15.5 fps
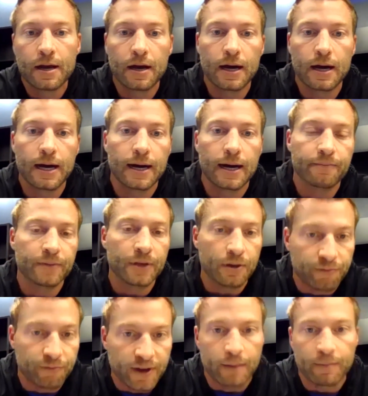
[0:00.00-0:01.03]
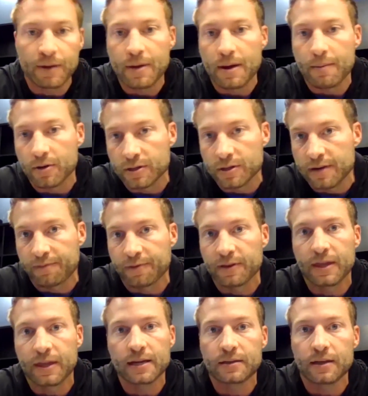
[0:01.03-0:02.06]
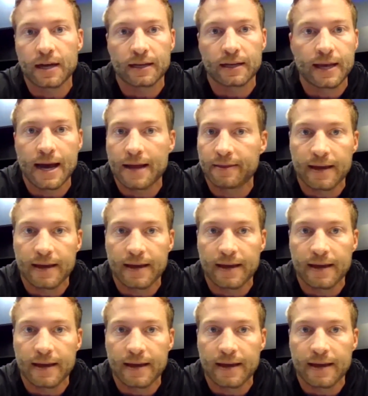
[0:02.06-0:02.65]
um, you know, family members, different things like that.